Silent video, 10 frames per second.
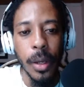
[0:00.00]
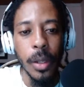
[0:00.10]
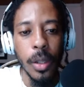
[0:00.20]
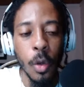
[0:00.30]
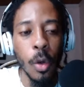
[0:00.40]

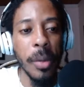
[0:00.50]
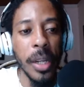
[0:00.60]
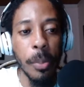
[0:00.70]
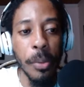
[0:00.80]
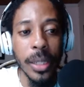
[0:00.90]
You will be
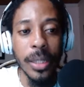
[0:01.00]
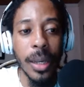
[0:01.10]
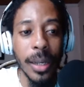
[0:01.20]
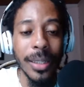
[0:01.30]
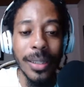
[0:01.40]
depressed
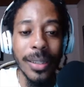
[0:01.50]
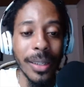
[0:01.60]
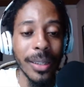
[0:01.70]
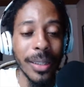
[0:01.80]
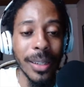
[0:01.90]

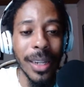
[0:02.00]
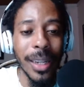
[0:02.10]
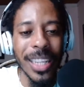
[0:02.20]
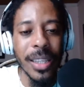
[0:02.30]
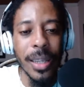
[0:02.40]
to
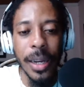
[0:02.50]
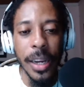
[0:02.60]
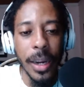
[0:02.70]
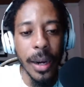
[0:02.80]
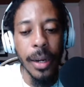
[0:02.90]
listen and
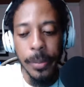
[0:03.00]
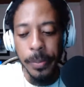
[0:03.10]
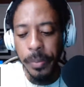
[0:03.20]
hear